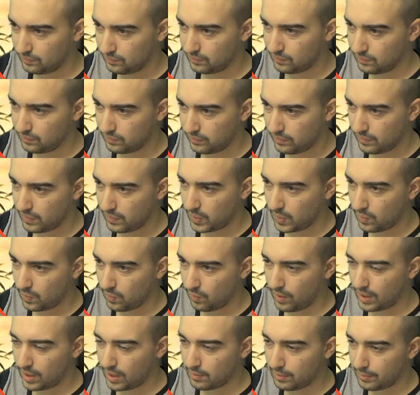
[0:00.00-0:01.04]

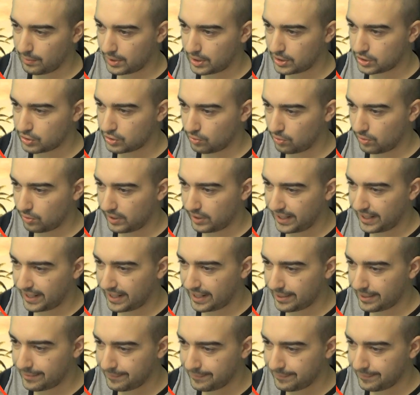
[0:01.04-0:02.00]
Wonder what I'm gonna draw here.